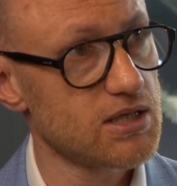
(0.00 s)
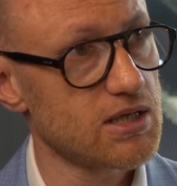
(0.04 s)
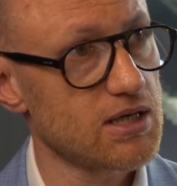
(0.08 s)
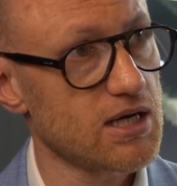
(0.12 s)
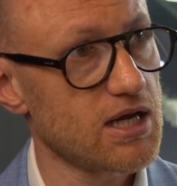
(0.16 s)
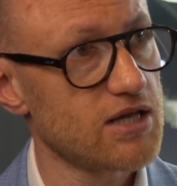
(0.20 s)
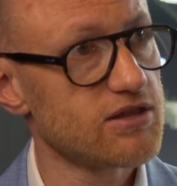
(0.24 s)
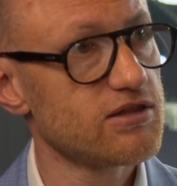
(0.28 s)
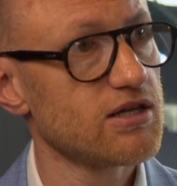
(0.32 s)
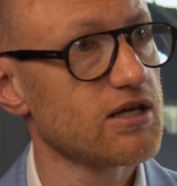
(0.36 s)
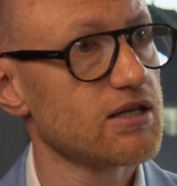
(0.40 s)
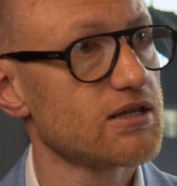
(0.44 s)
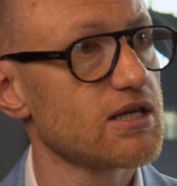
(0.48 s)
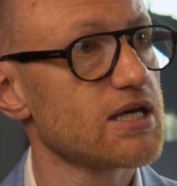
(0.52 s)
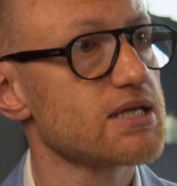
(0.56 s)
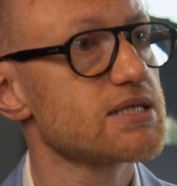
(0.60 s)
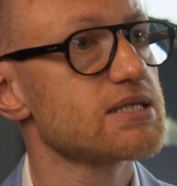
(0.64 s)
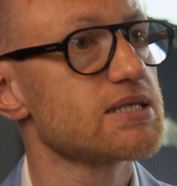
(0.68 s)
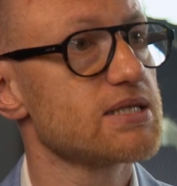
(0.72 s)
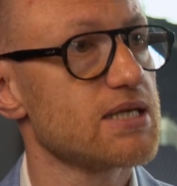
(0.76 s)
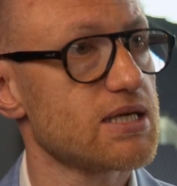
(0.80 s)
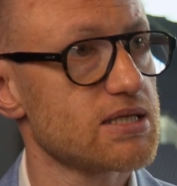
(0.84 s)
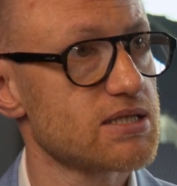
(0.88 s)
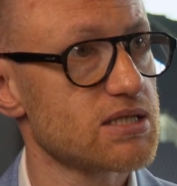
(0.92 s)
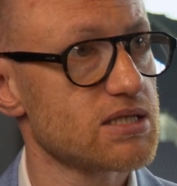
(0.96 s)
And I think
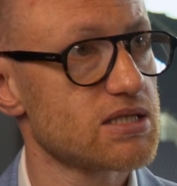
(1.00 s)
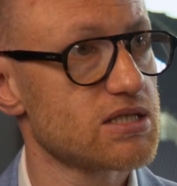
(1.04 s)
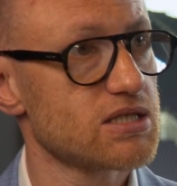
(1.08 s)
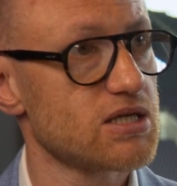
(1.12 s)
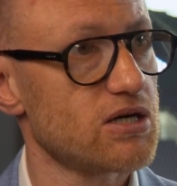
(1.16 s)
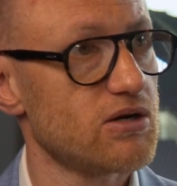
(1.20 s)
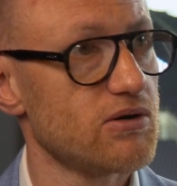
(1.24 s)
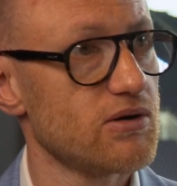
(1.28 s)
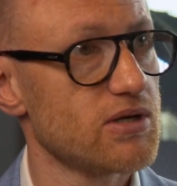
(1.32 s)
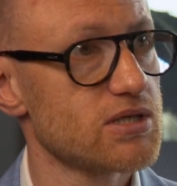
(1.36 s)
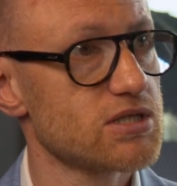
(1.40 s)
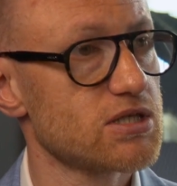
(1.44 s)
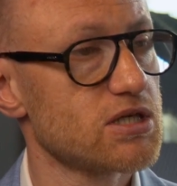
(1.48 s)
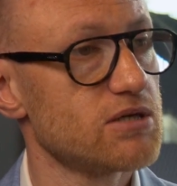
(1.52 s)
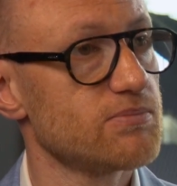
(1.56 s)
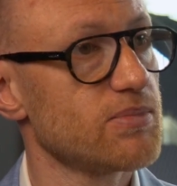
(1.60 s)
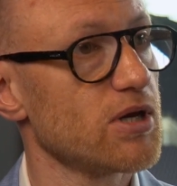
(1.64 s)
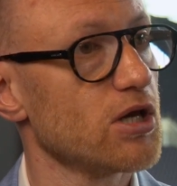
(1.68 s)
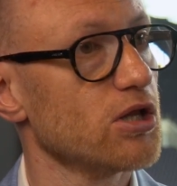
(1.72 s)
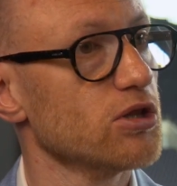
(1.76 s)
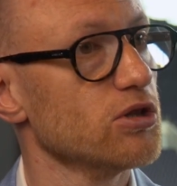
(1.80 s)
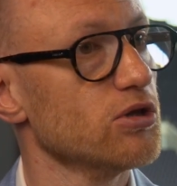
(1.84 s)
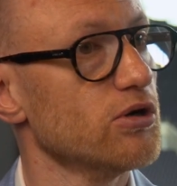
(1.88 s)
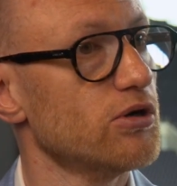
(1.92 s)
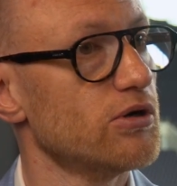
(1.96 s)
that's necessary. It's going to be
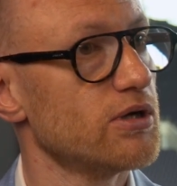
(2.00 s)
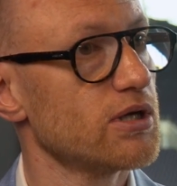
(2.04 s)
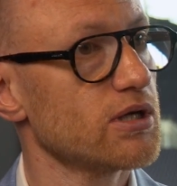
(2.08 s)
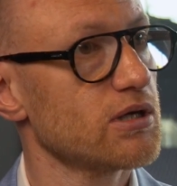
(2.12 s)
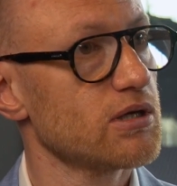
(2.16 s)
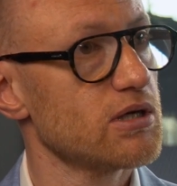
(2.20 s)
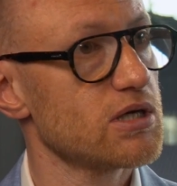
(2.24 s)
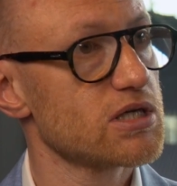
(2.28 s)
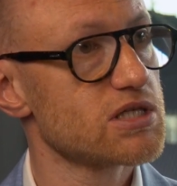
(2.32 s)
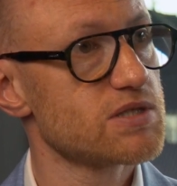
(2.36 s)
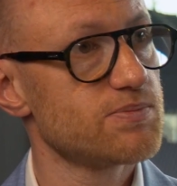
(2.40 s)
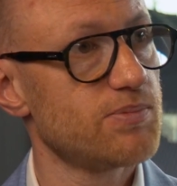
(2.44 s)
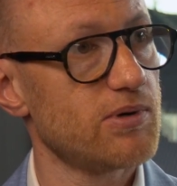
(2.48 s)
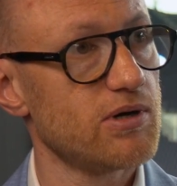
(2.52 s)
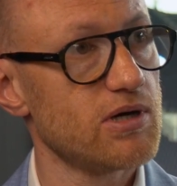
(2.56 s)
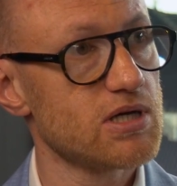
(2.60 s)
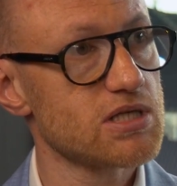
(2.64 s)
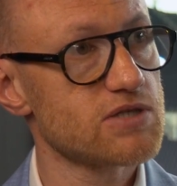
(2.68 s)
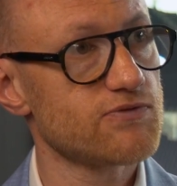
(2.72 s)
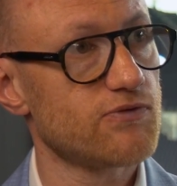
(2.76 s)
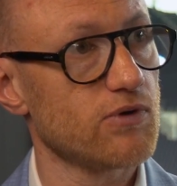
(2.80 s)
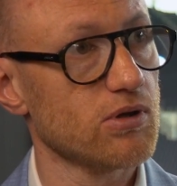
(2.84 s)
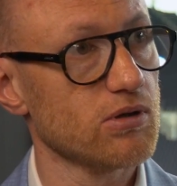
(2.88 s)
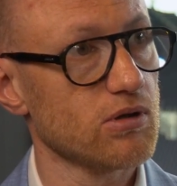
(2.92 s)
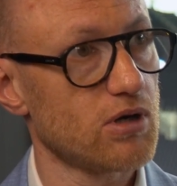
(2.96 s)
a learning
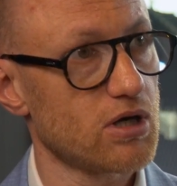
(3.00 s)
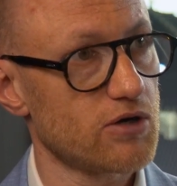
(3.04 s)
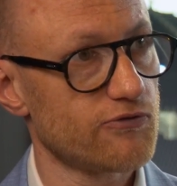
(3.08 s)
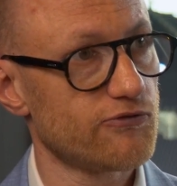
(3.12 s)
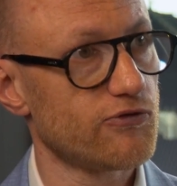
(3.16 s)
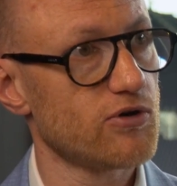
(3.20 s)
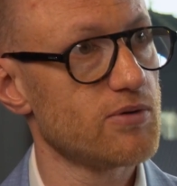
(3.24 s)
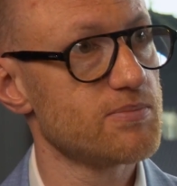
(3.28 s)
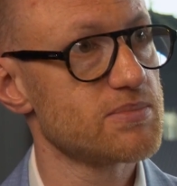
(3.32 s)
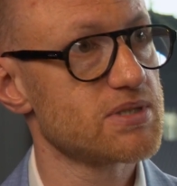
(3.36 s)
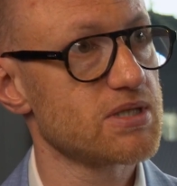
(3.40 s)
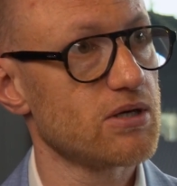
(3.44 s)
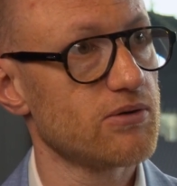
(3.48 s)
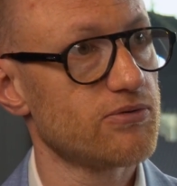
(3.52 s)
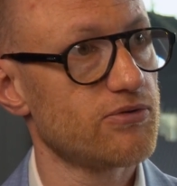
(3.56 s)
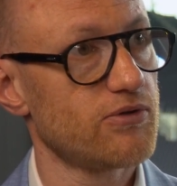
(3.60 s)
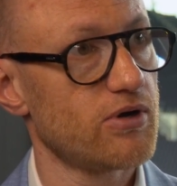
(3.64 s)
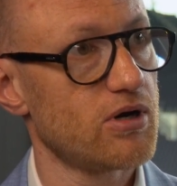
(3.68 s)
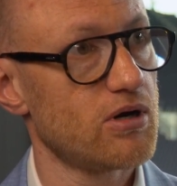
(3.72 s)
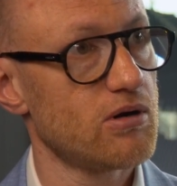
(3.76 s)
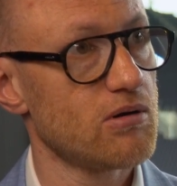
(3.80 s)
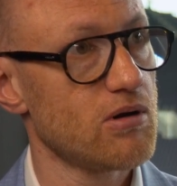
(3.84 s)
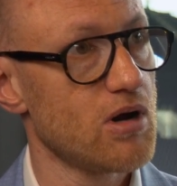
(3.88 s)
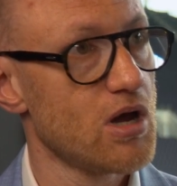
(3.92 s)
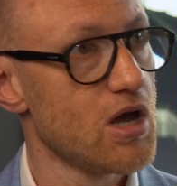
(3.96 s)
experience for a lot of firms out
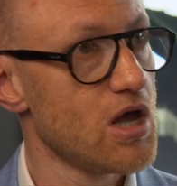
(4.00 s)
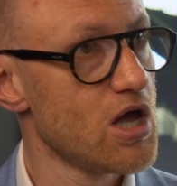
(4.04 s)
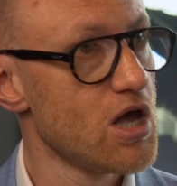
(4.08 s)
there.